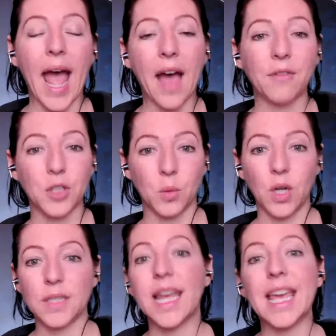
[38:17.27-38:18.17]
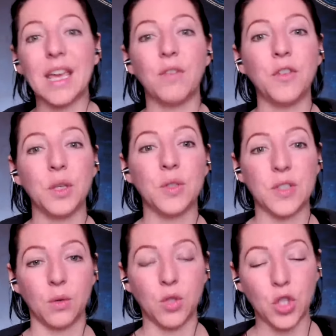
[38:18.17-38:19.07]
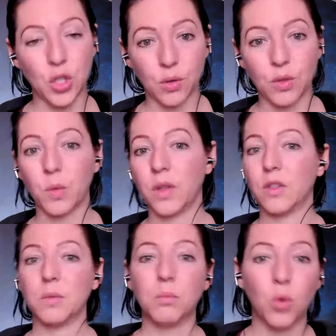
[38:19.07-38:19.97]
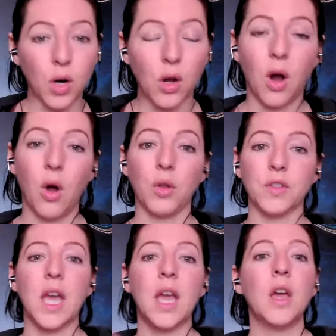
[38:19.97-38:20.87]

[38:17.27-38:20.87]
afterwards if you so choose, where there's more calls,